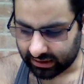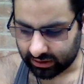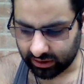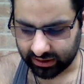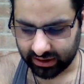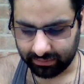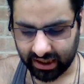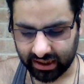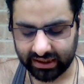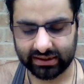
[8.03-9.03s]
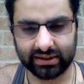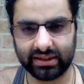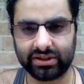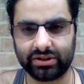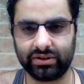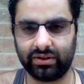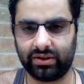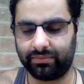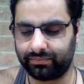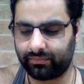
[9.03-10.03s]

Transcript: talking about international law.